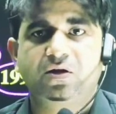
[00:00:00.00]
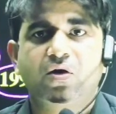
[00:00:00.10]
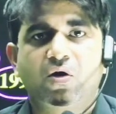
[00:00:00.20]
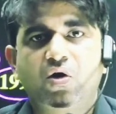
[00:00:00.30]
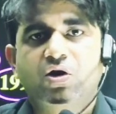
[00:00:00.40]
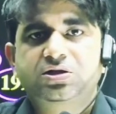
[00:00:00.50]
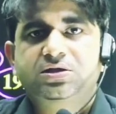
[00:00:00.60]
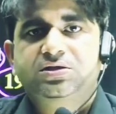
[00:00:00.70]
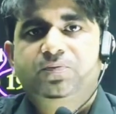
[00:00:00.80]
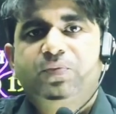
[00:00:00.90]
Oxygen is
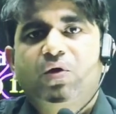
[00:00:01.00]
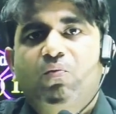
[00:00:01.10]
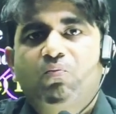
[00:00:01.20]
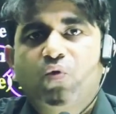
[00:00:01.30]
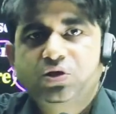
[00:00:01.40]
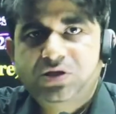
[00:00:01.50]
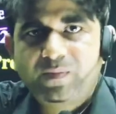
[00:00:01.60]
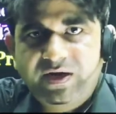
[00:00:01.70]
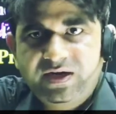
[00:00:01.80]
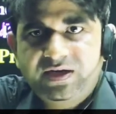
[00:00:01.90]
the most
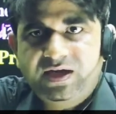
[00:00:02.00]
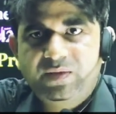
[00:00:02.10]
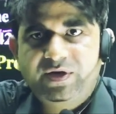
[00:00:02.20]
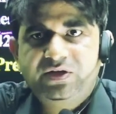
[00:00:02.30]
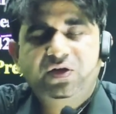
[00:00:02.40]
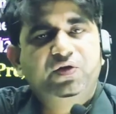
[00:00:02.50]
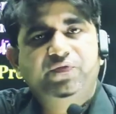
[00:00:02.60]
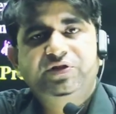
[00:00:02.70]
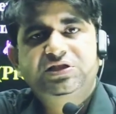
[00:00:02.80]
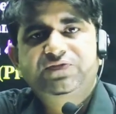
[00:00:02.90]
abundant element
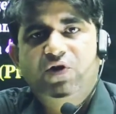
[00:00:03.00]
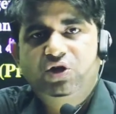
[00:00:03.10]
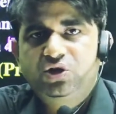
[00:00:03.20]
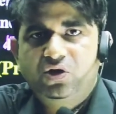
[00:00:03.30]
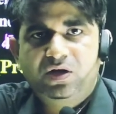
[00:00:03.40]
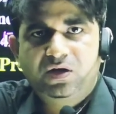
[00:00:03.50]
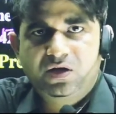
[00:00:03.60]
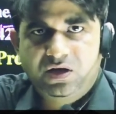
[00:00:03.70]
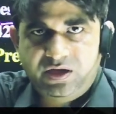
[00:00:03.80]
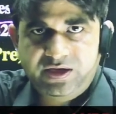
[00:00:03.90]
which is found in
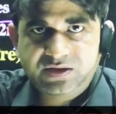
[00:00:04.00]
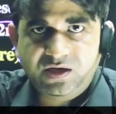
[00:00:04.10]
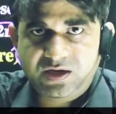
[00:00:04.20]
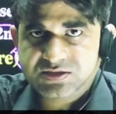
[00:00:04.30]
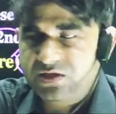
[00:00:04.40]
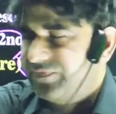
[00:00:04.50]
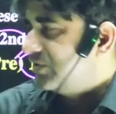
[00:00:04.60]
the earth surface.